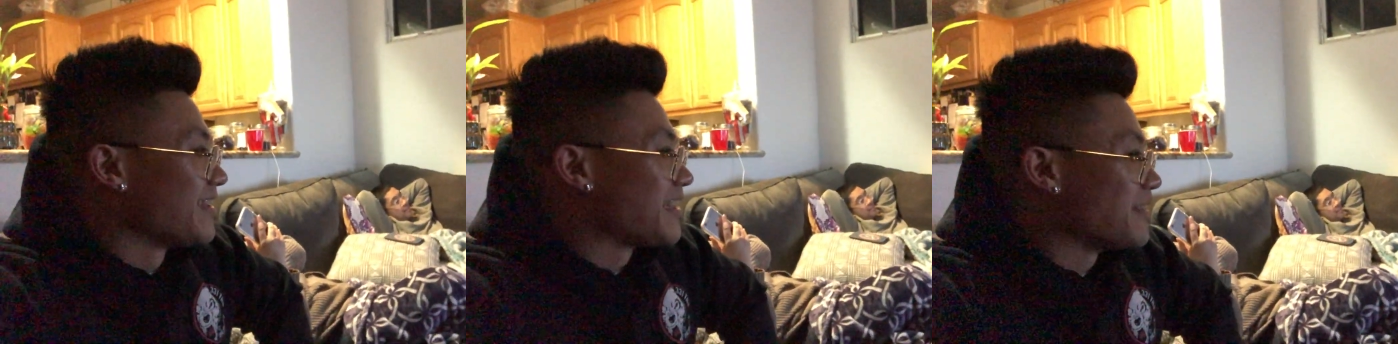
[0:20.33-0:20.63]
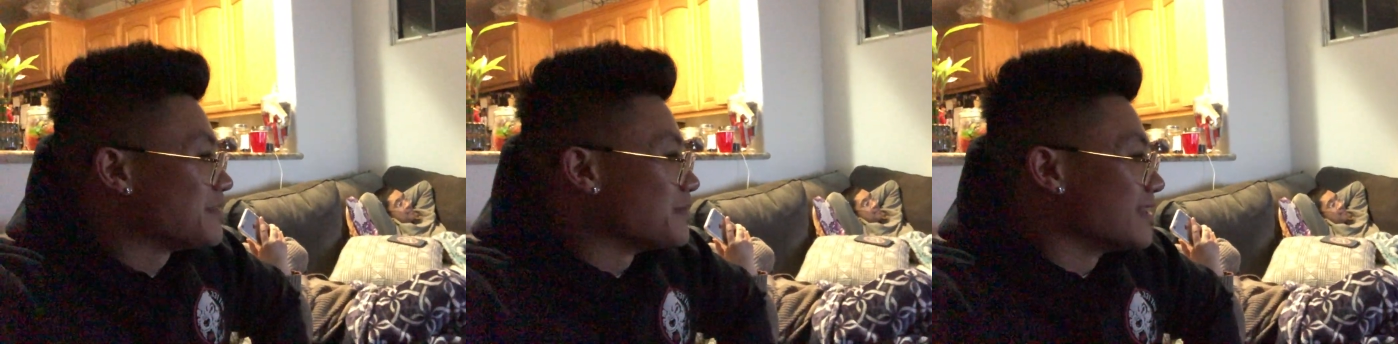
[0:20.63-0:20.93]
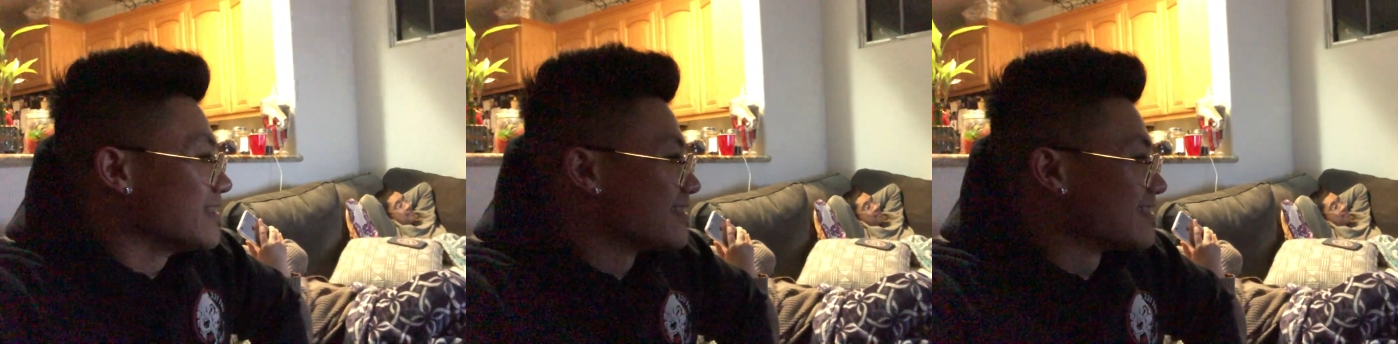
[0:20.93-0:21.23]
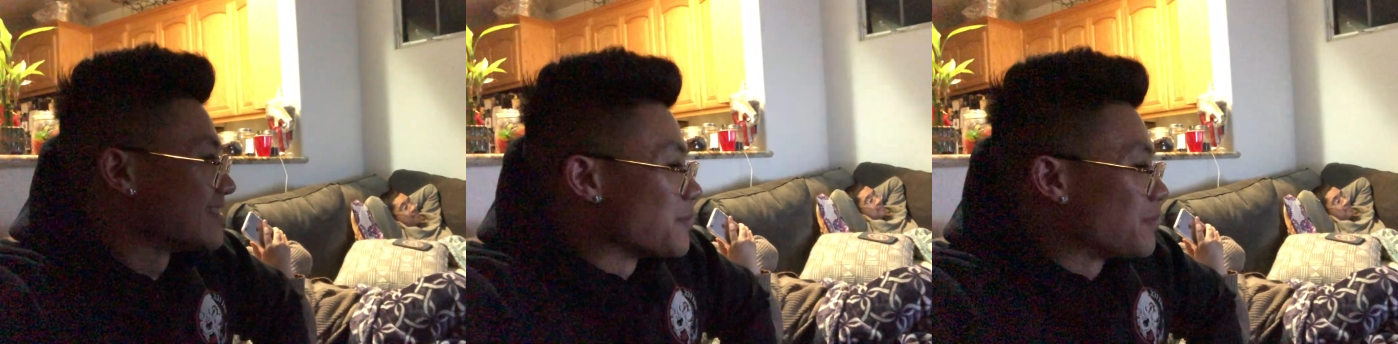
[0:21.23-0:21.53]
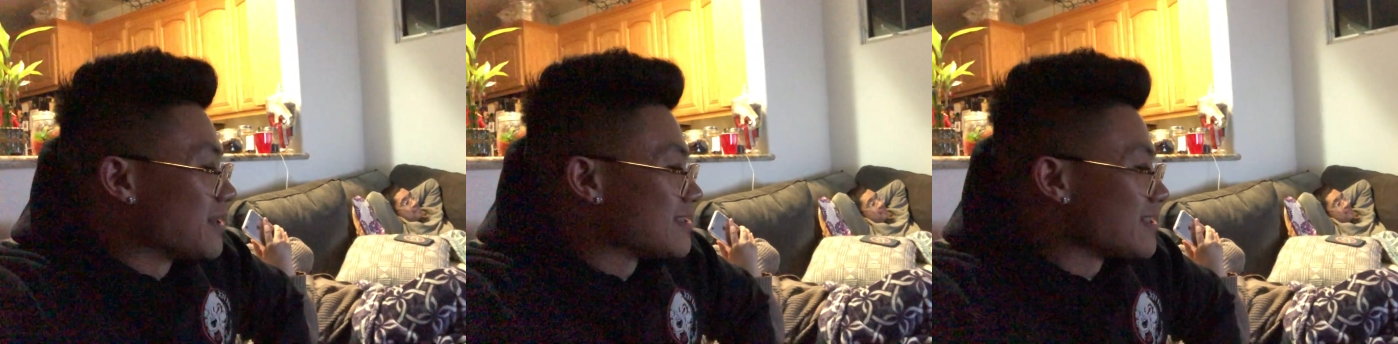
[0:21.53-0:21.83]
Speaker 1: gives me.
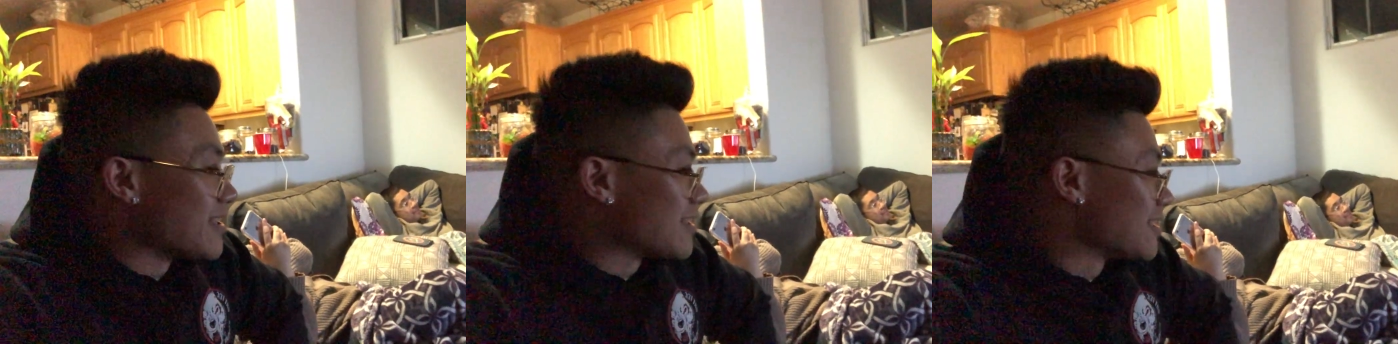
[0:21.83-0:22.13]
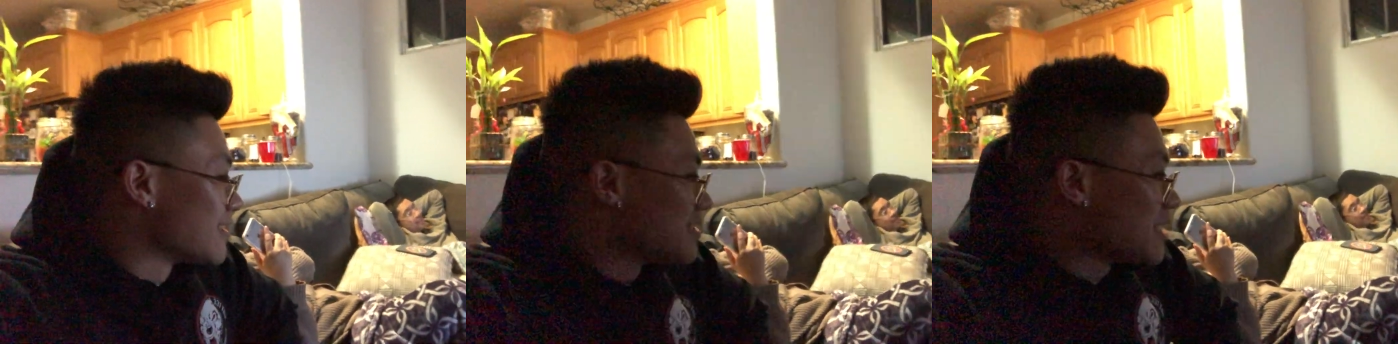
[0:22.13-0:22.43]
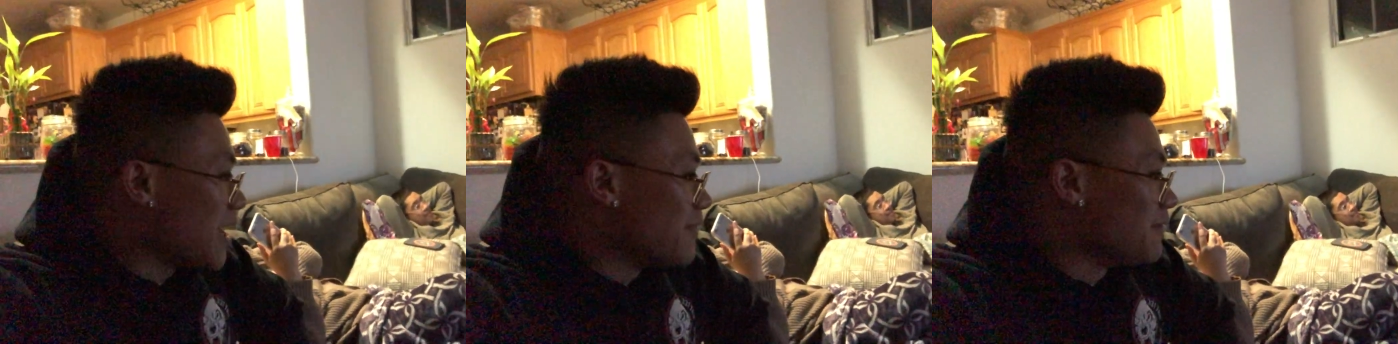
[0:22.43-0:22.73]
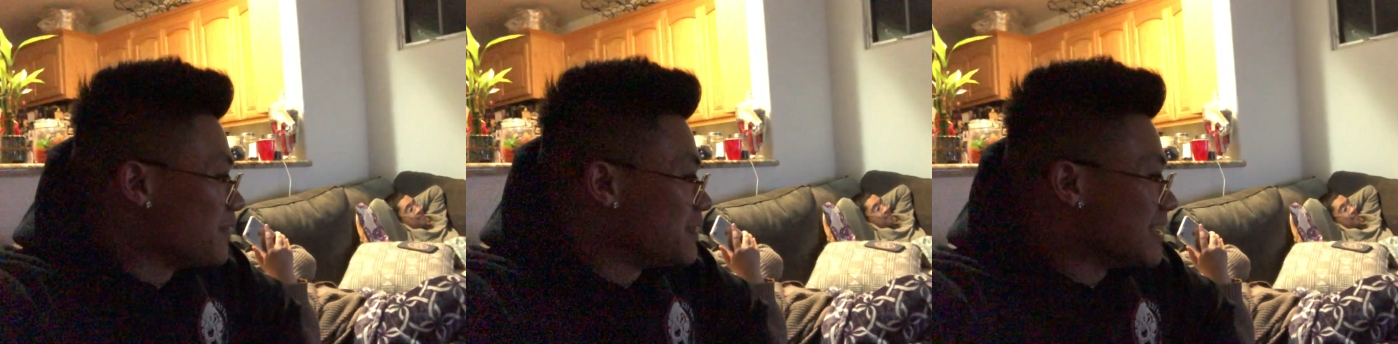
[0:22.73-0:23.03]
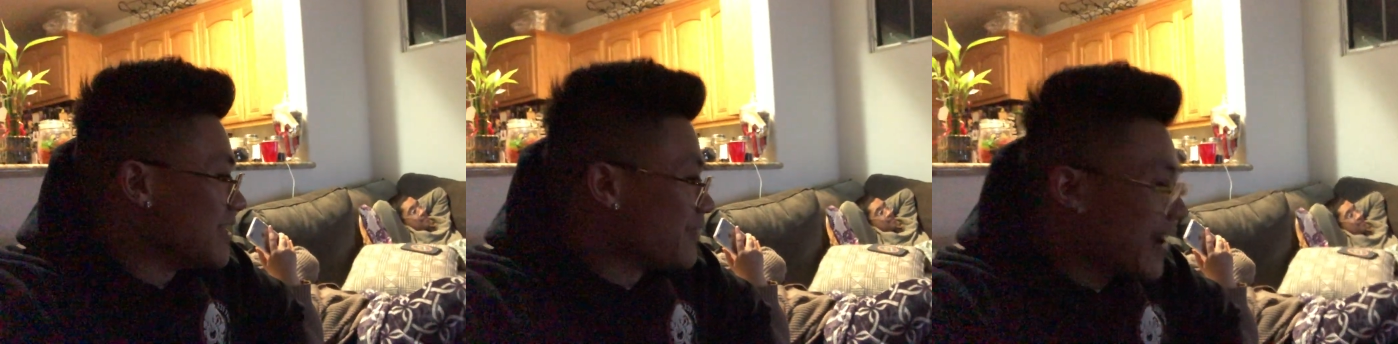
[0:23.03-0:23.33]
But it's like
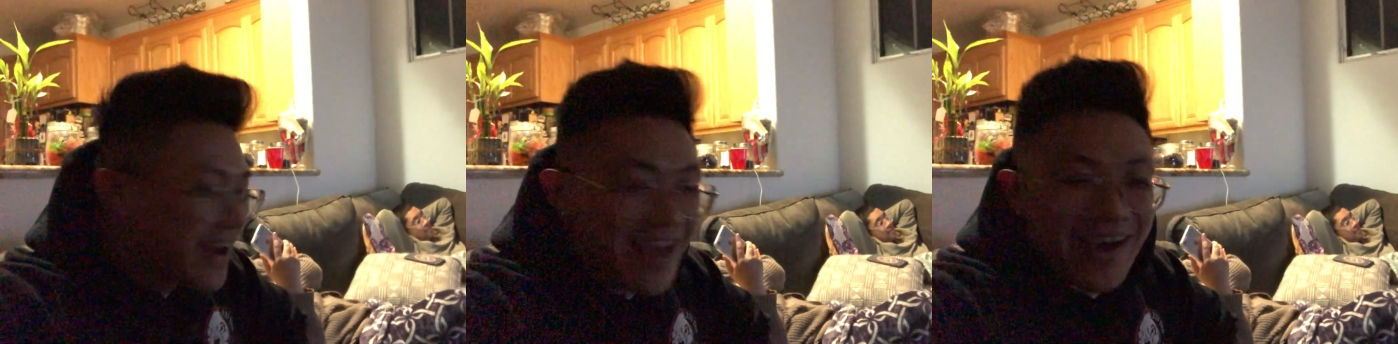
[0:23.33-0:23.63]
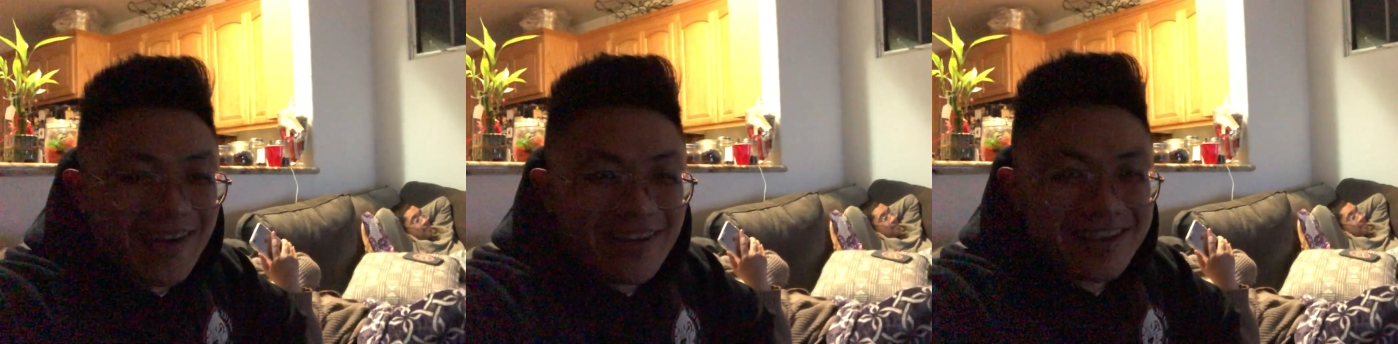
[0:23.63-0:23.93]
10.15 right now,